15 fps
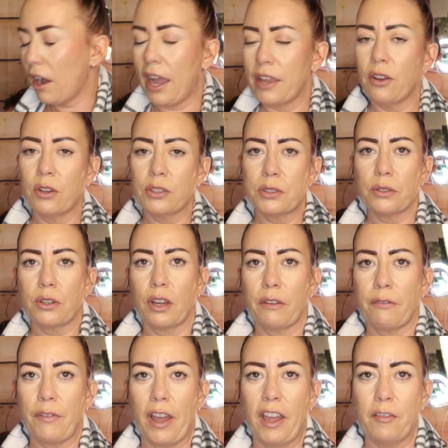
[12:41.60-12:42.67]
I also got
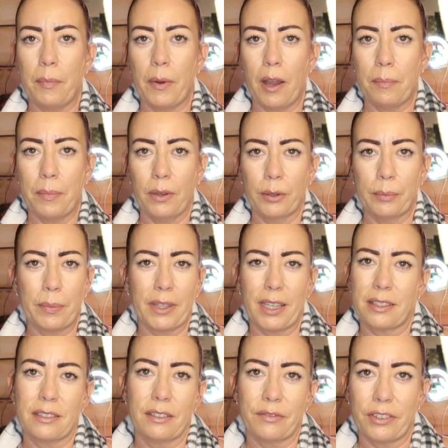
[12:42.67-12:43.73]
a 5-bar plug, but
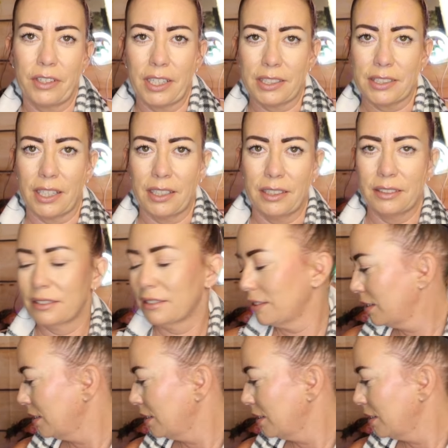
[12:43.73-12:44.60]
that's not very exciting.